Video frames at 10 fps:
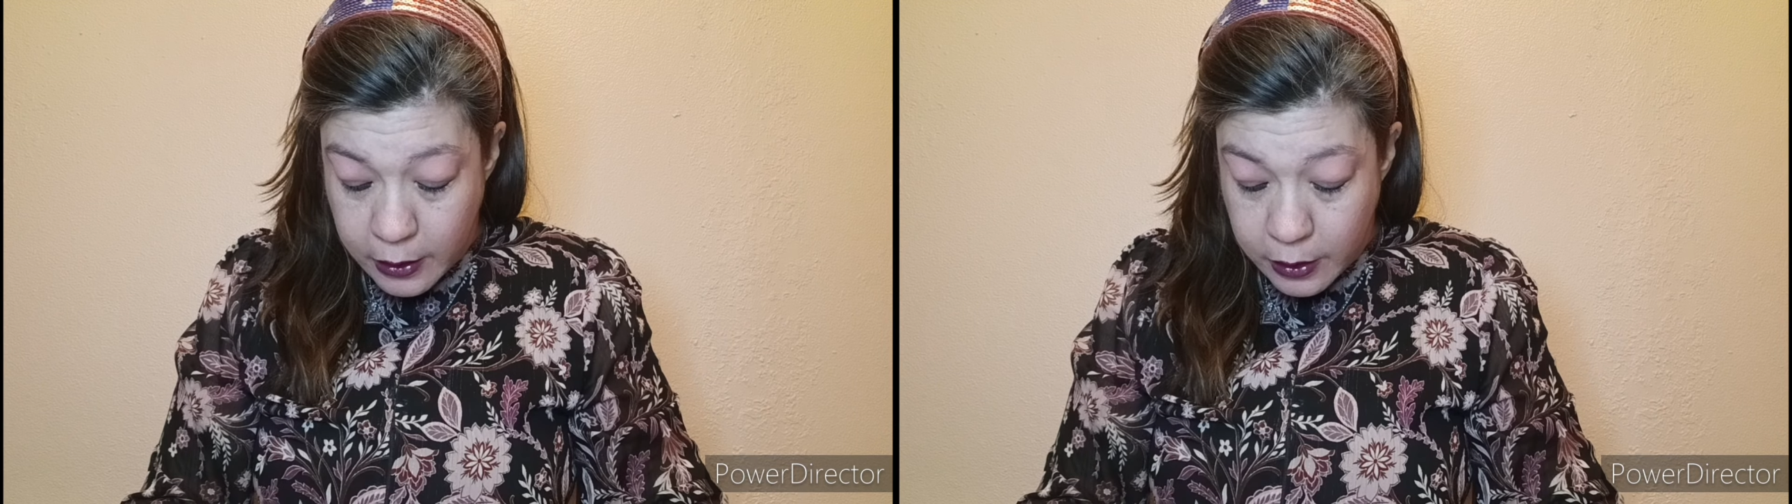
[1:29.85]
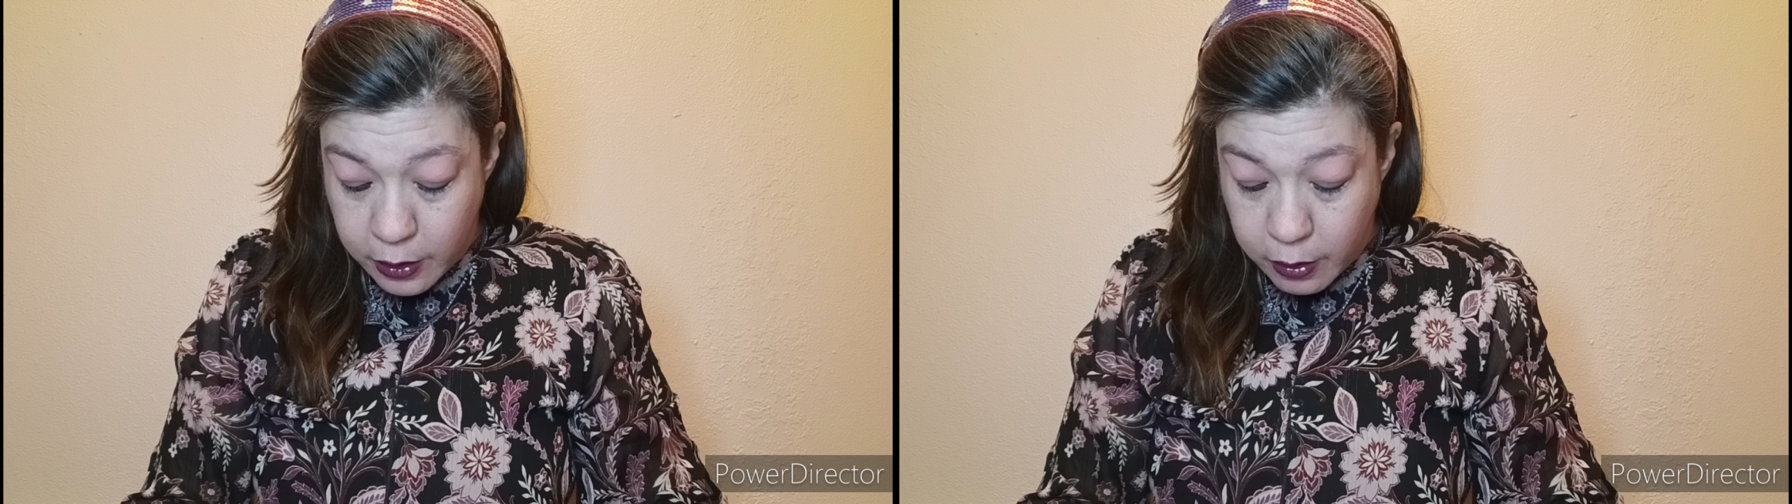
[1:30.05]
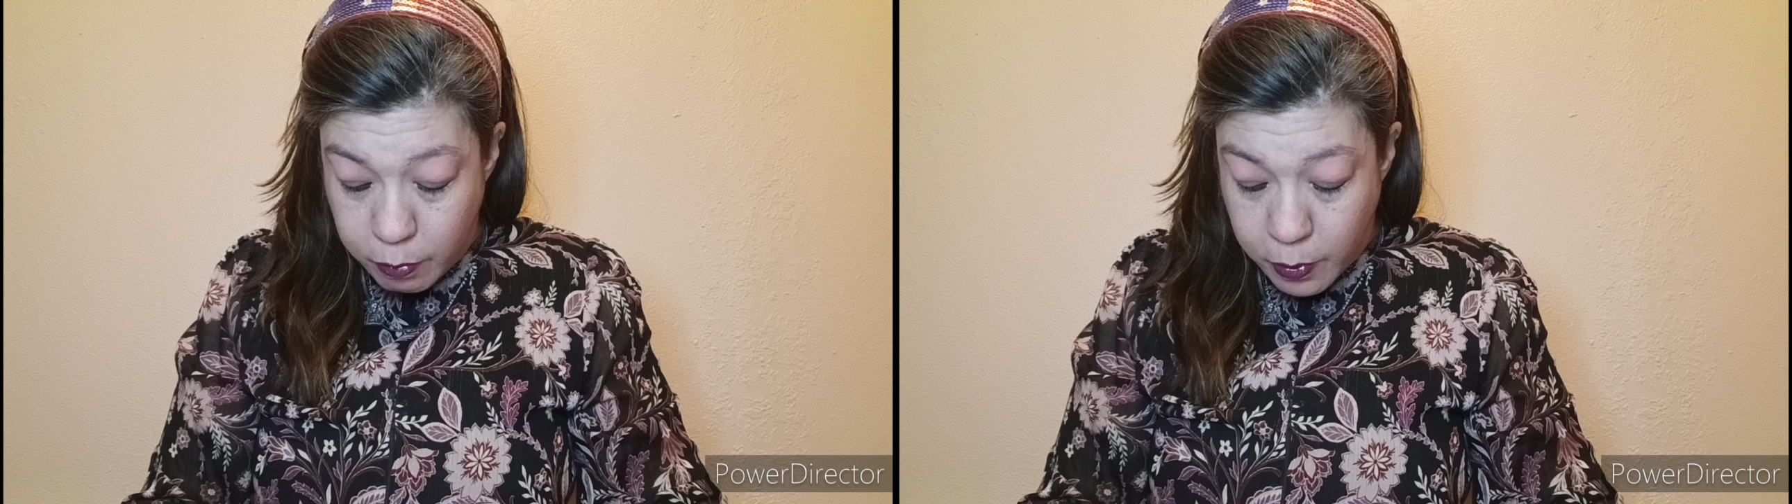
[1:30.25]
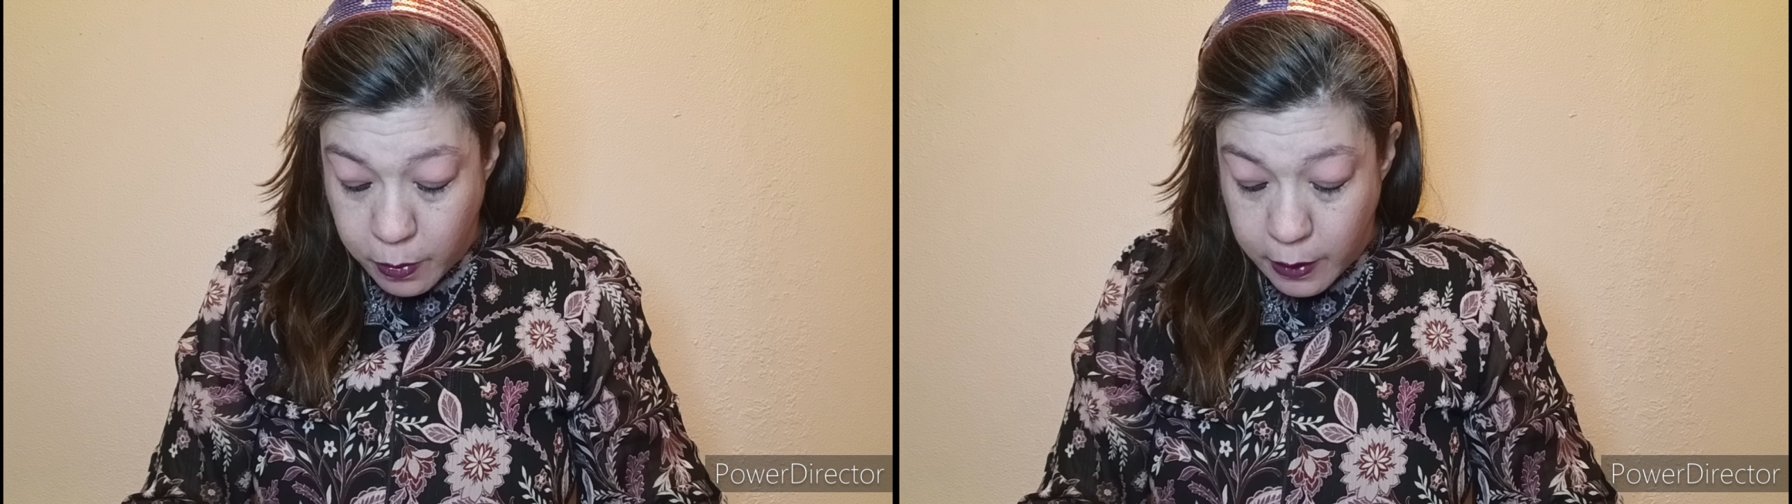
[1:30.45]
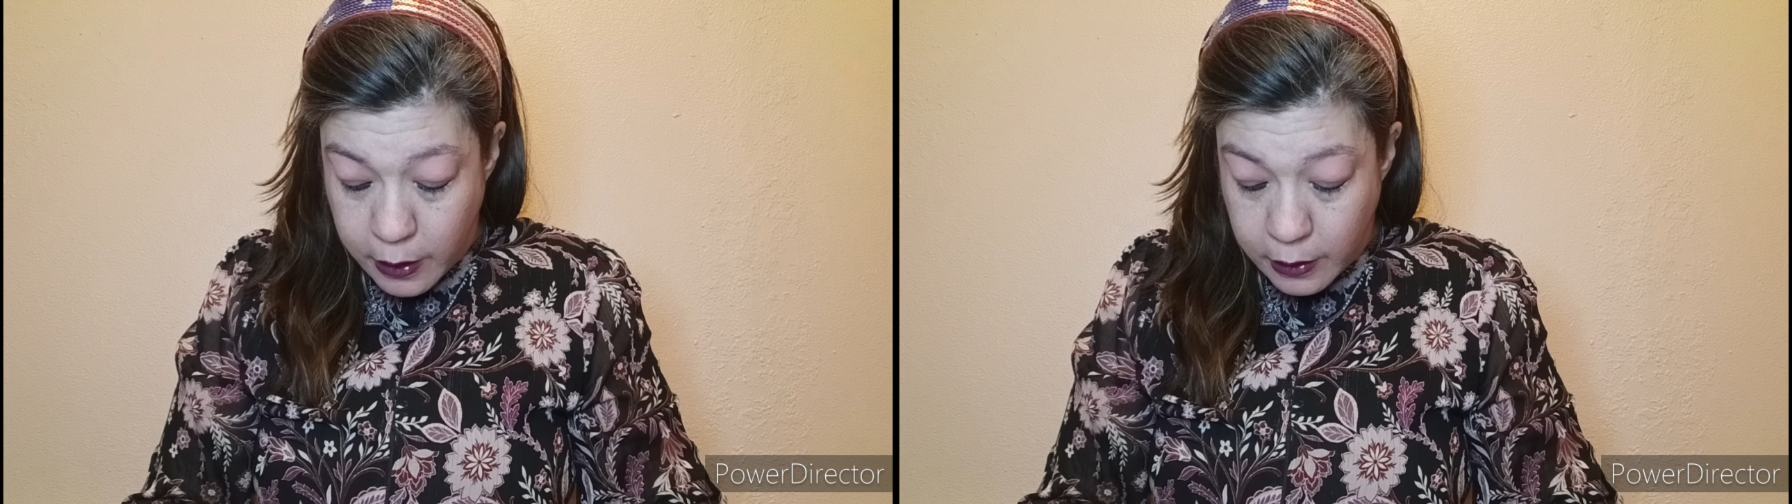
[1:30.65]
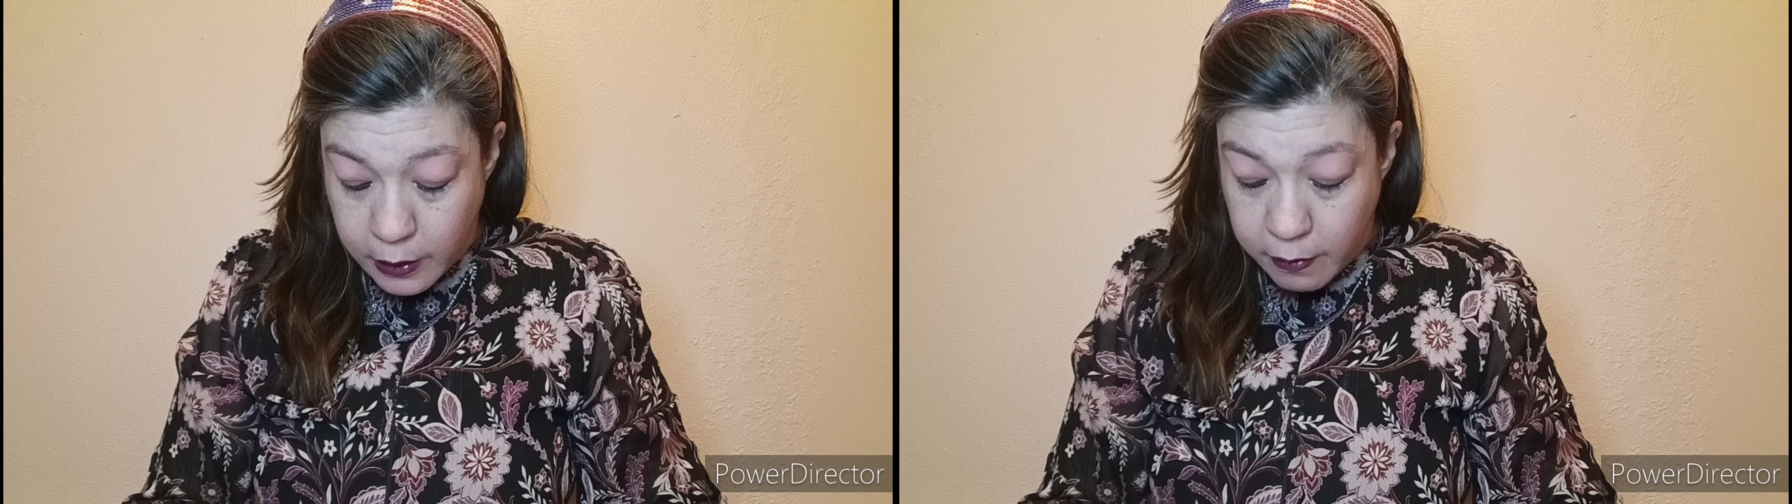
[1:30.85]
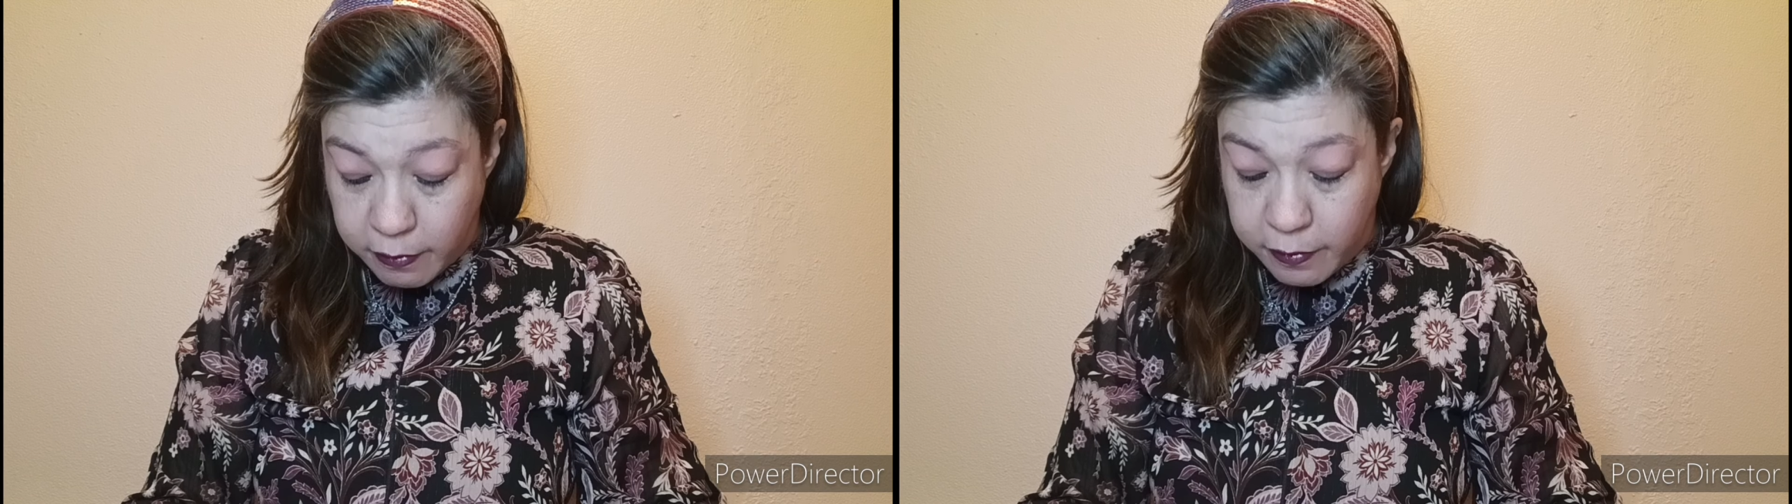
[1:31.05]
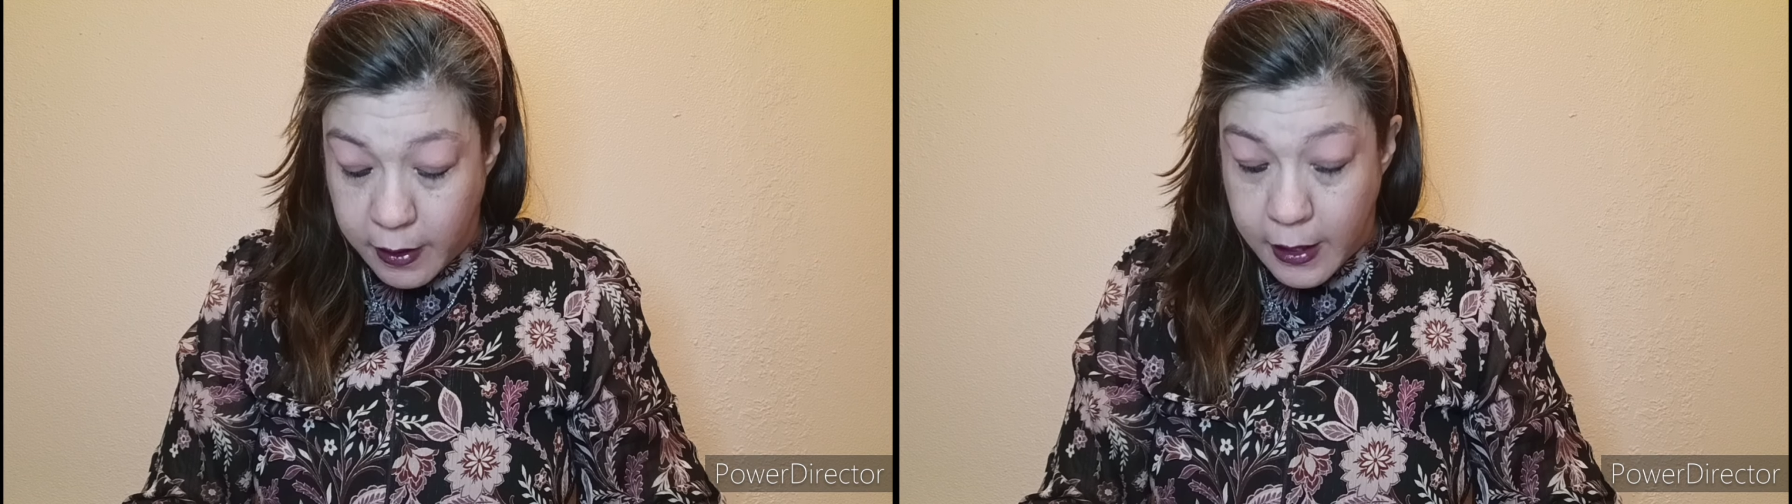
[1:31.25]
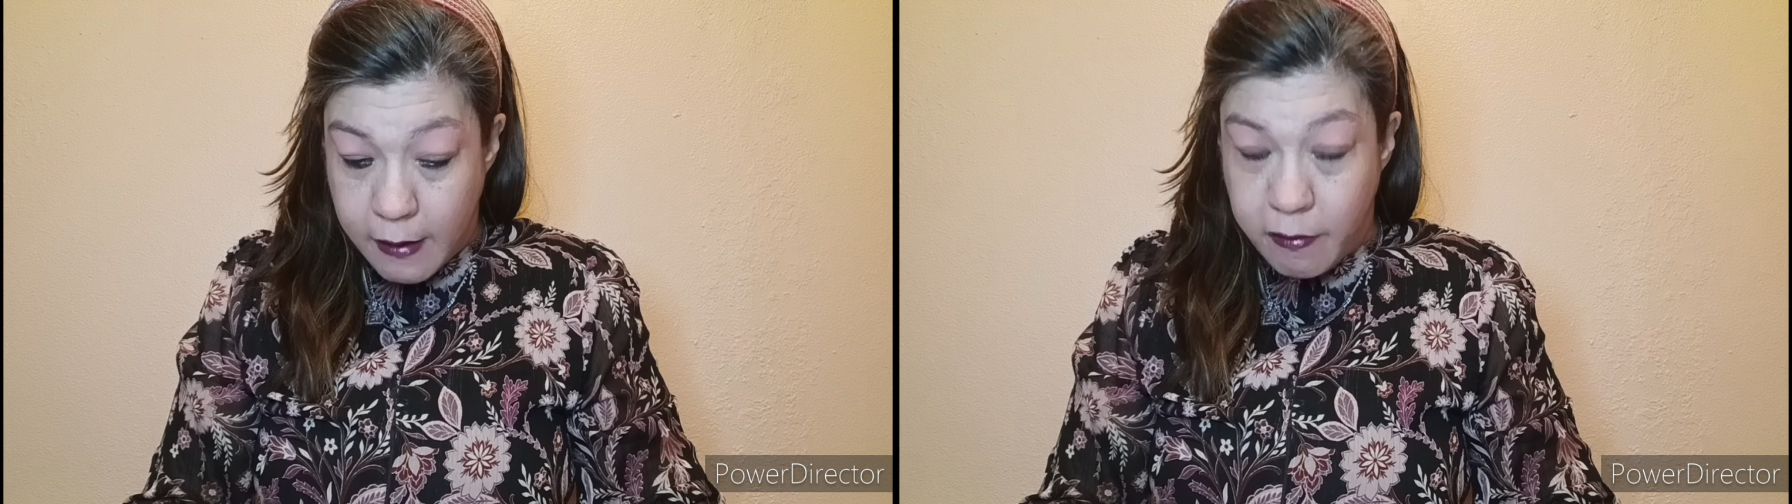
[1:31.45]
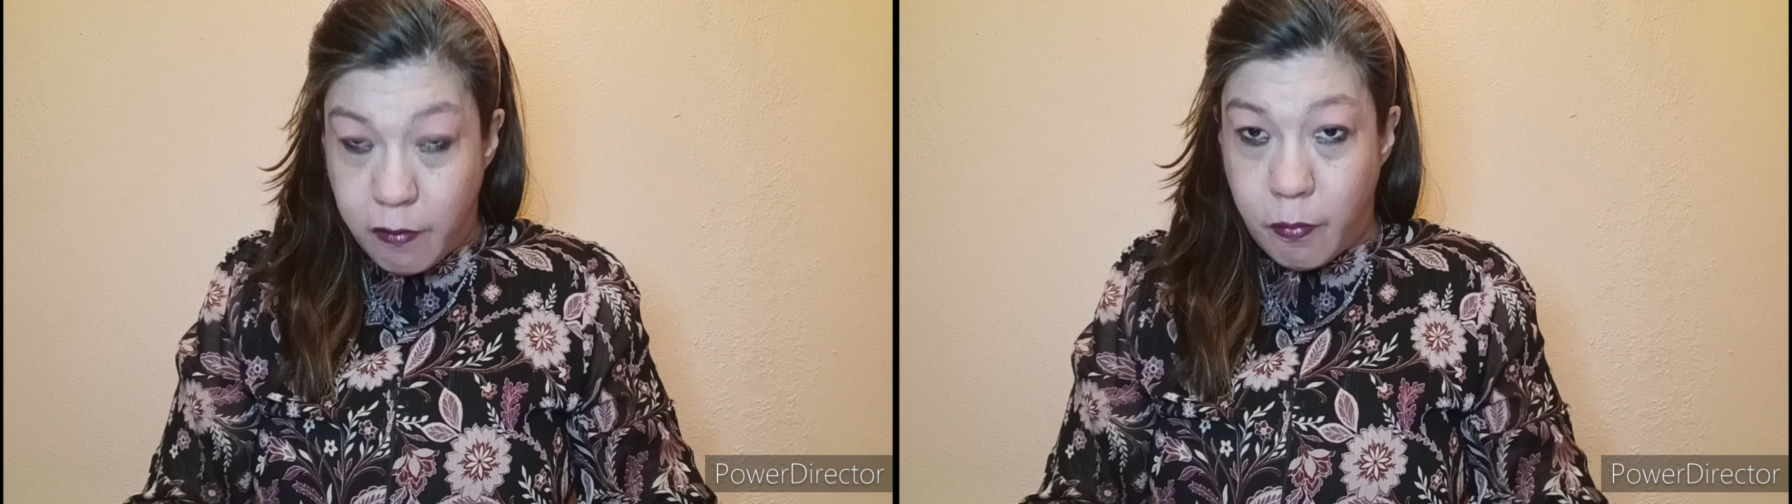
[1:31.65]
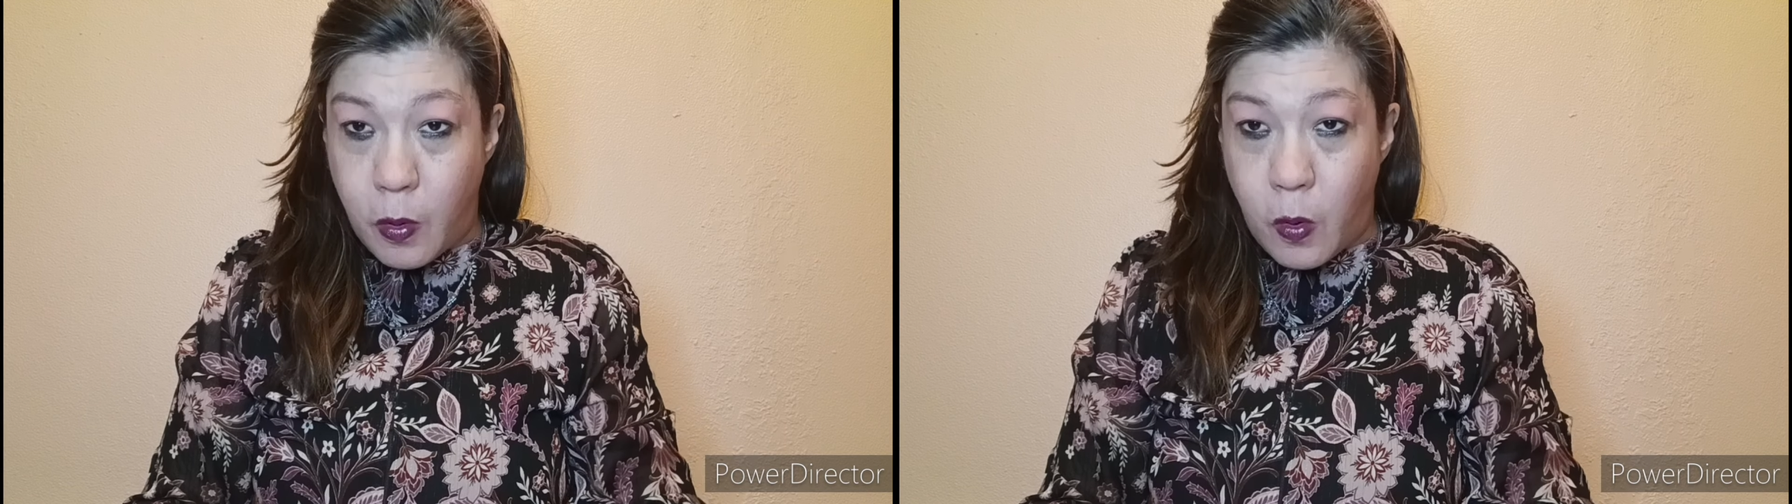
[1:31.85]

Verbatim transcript: 0.5